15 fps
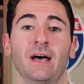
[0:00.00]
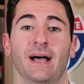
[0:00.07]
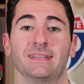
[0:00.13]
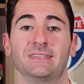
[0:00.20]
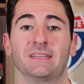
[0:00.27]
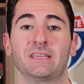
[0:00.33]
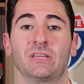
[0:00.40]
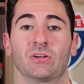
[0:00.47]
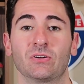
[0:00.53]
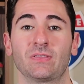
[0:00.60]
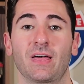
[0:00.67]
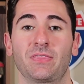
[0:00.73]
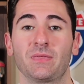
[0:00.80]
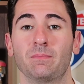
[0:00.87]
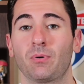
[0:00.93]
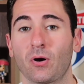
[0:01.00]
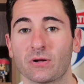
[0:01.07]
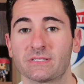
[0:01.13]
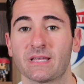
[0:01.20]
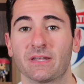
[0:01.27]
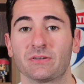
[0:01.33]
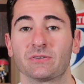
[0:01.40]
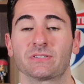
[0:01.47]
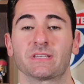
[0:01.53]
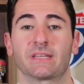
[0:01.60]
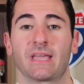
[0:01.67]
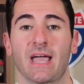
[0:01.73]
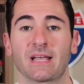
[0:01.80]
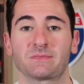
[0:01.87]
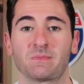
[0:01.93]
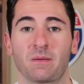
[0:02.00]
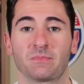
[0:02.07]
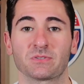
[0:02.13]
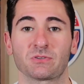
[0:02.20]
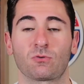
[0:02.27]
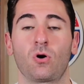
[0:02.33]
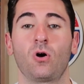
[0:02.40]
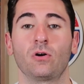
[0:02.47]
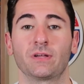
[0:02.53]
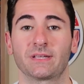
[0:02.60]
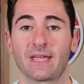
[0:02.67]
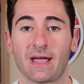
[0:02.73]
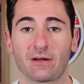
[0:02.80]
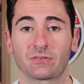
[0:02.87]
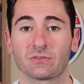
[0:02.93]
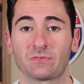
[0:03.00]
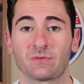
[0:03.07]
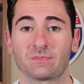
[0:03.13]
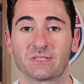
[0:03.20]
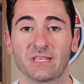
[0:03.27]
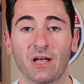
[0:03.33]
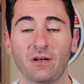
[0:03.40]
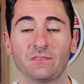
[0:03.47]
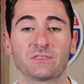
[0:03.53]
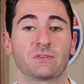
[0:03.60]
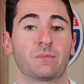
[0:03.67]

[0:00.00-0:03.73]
I did hear that the bartenders and cast members are all in character themselves,